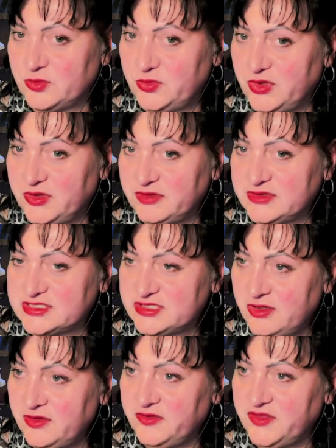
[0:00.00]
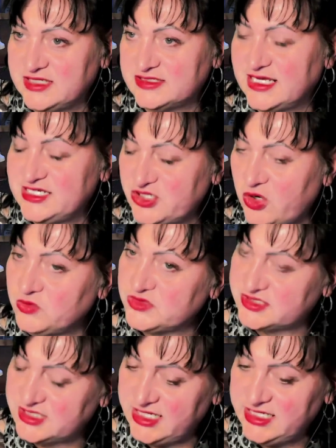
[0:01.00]
but there are certain things they don't
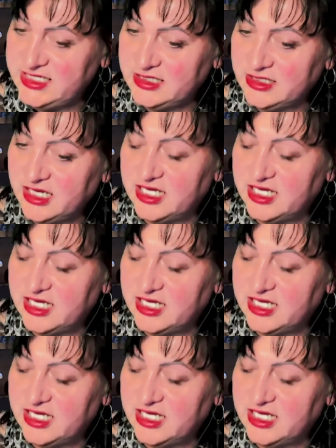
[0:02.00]
see,